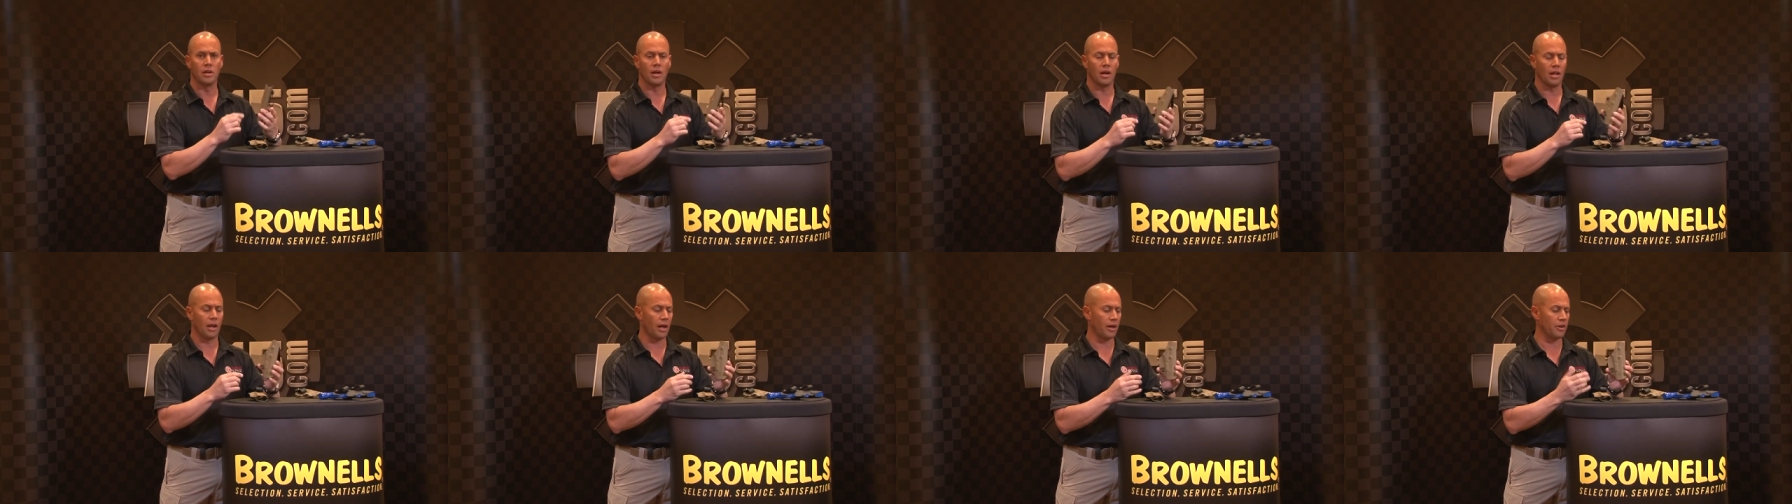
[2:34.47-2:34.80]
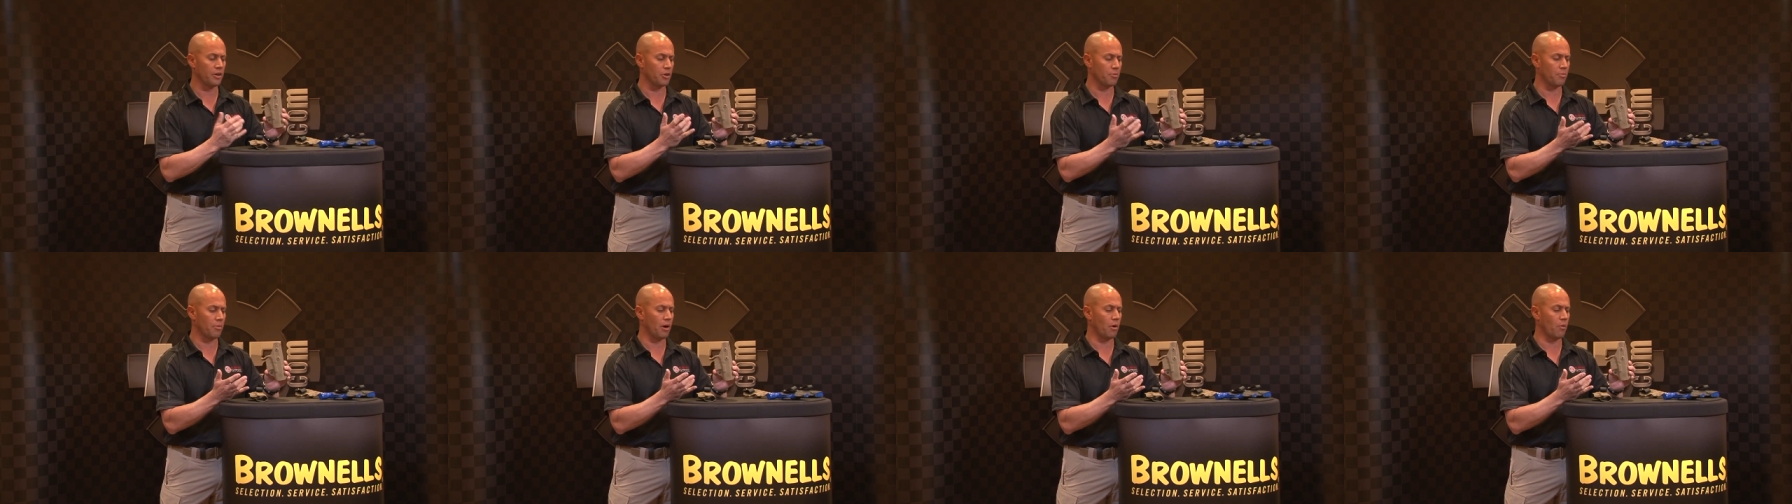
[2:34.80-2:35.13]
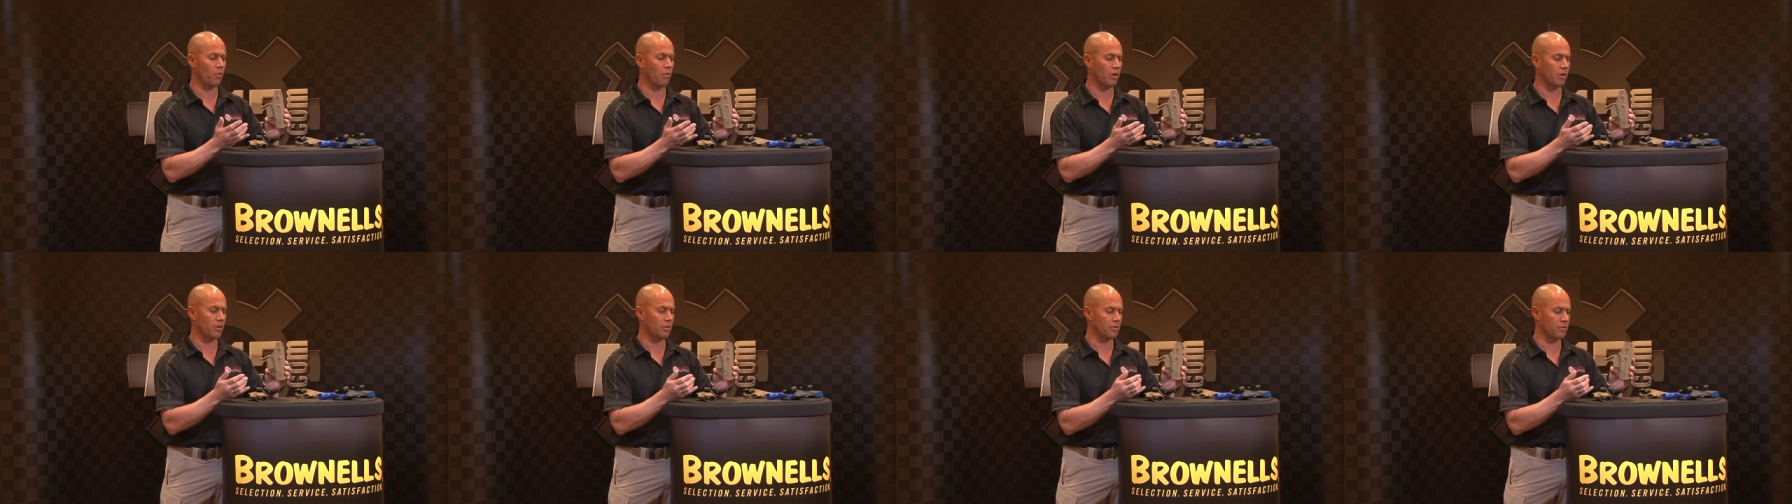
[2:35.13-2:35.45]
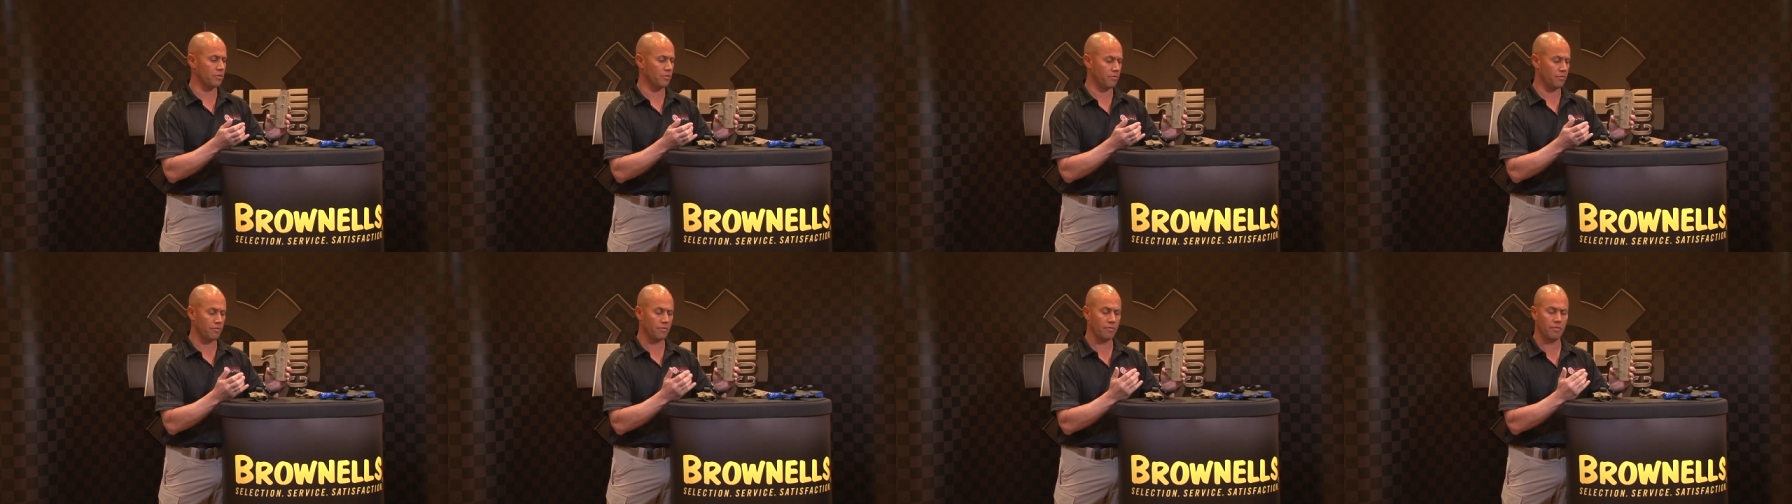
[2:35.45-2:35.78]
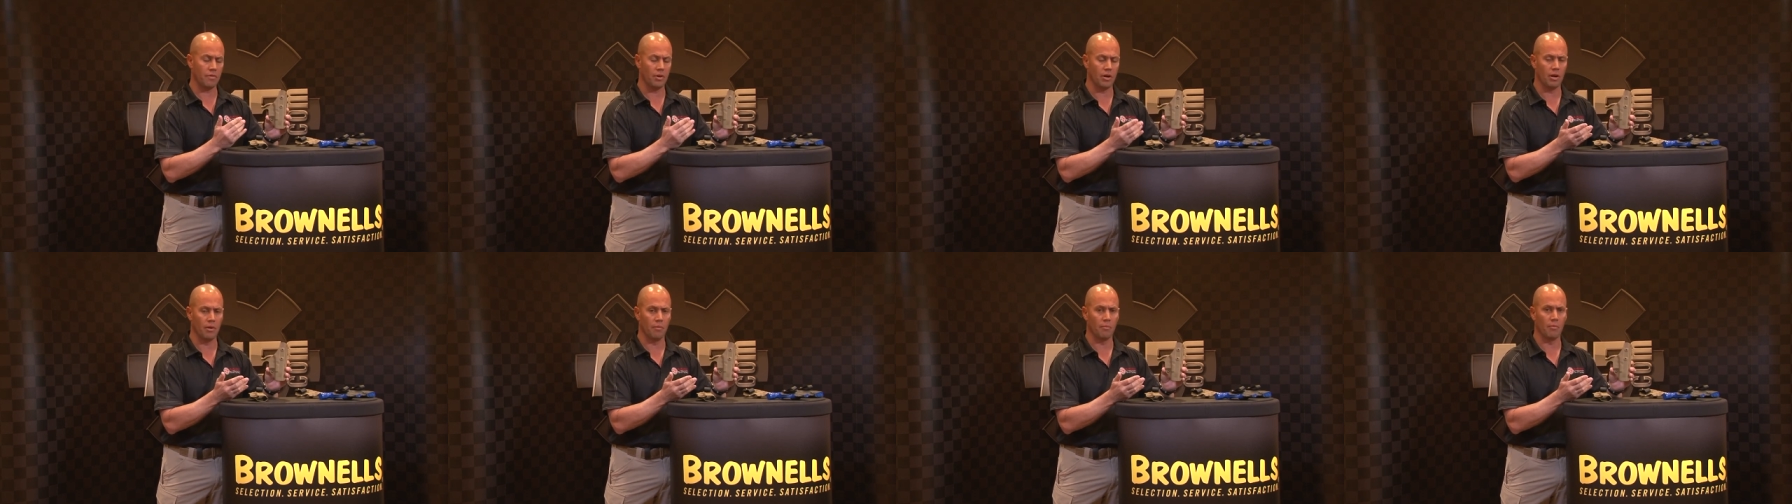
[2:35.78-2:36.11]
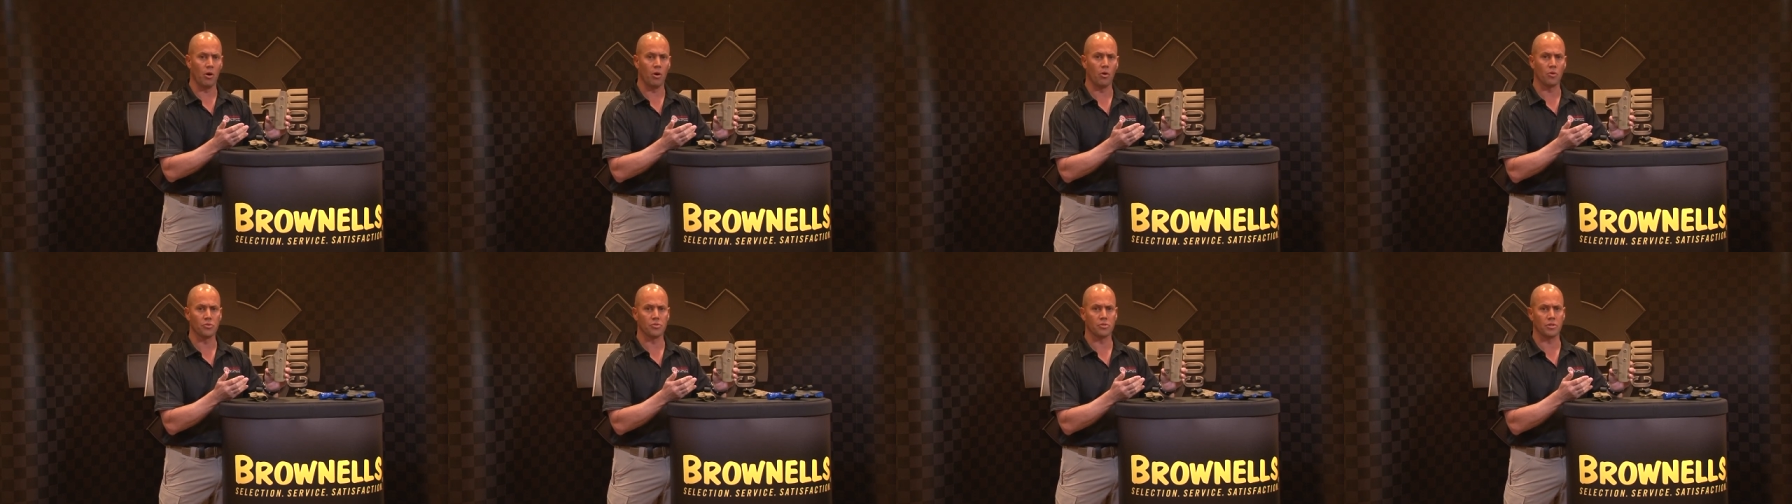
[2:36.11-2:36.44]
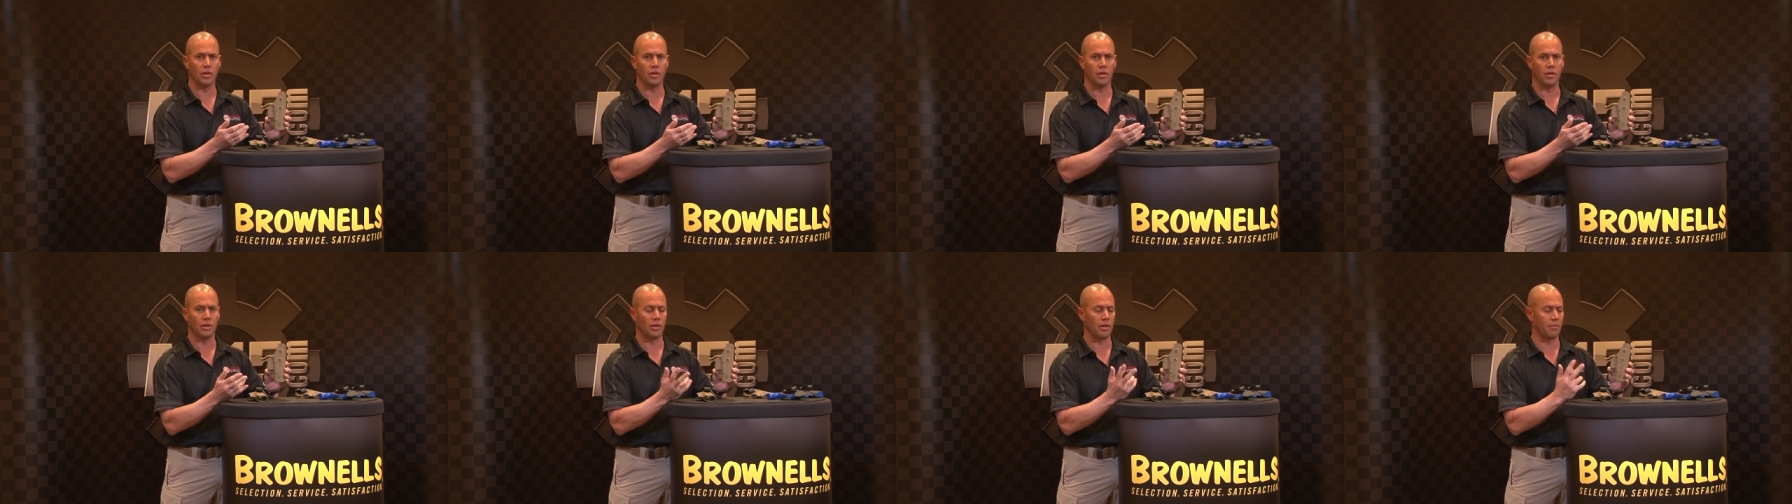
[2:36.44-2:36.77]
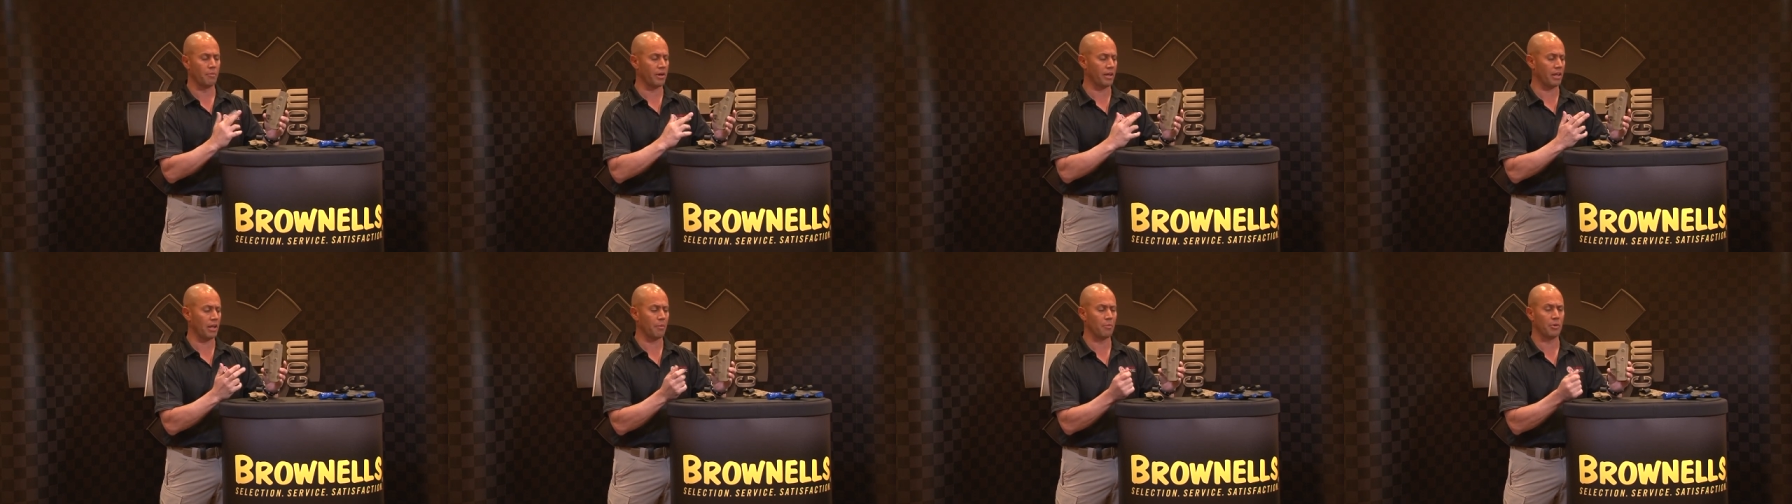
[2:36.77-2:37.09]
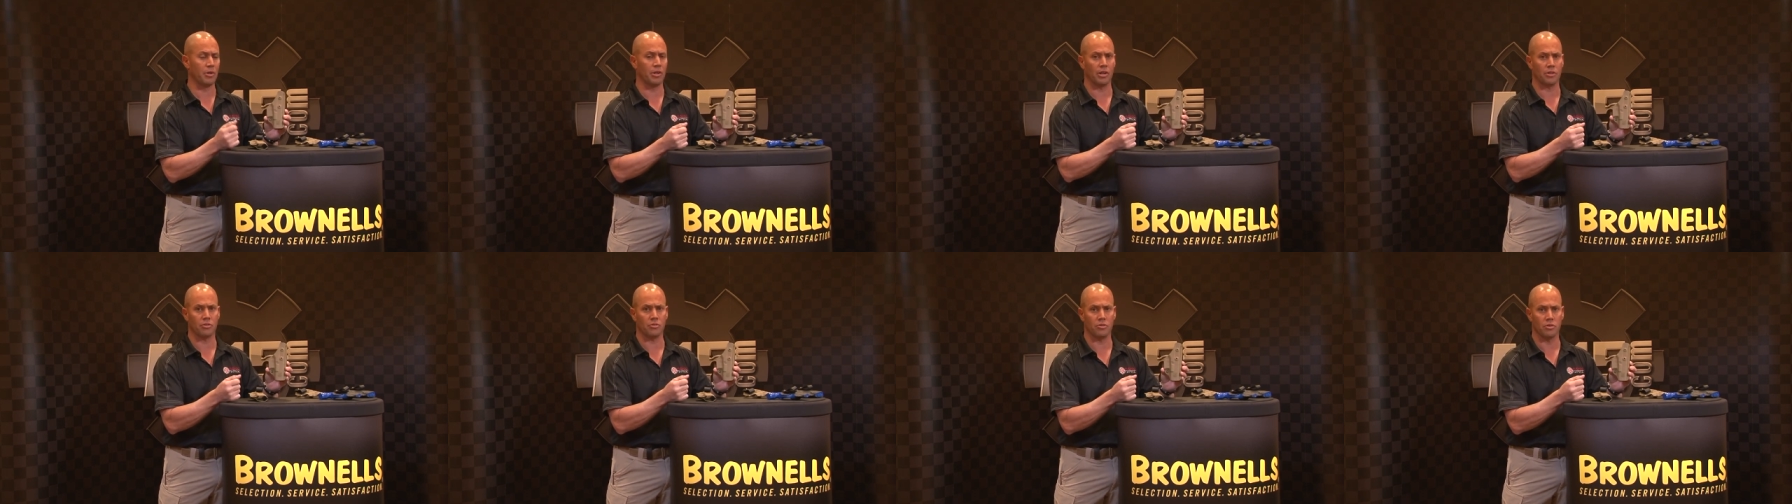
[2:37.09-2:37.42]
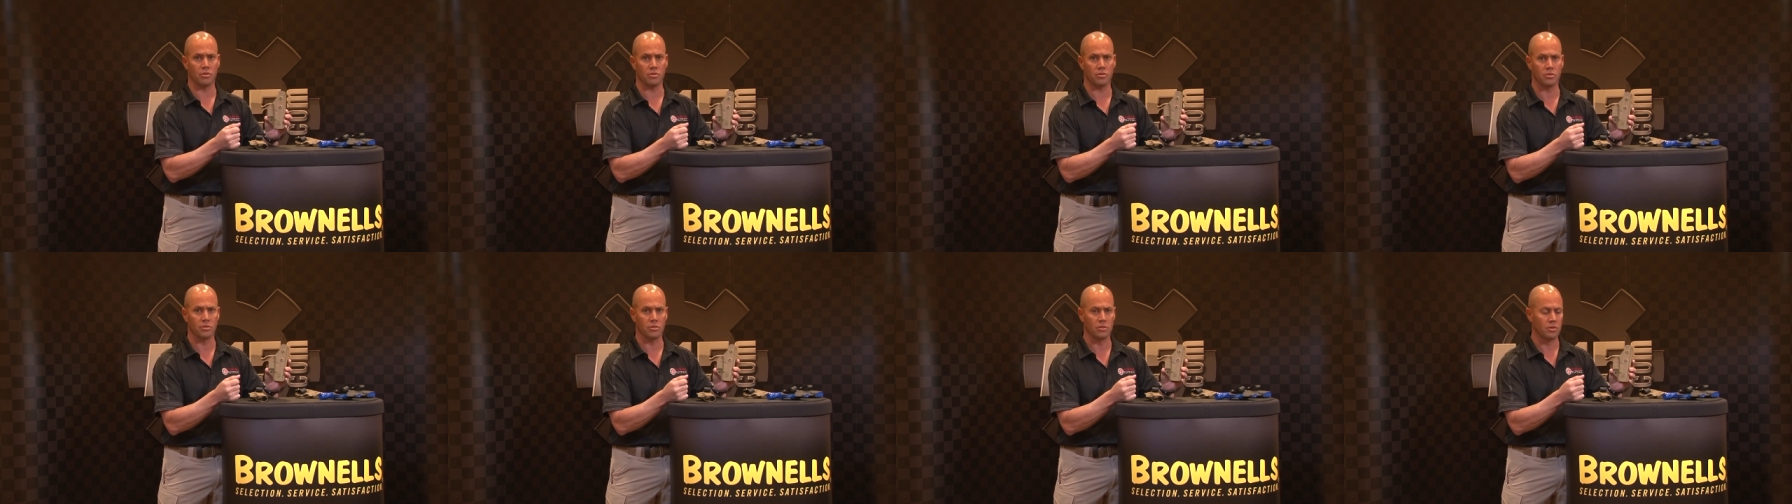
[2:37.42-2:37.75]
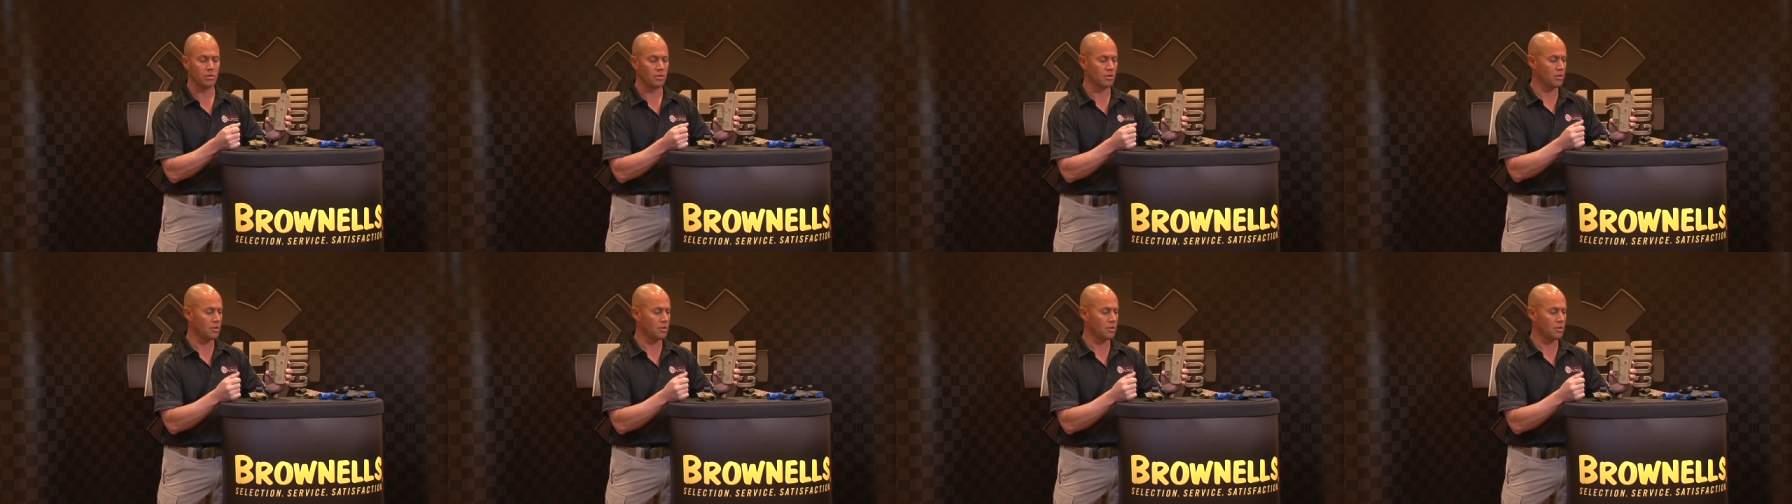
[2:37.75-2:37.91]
lining it by one um, holster, make it ambidextrous,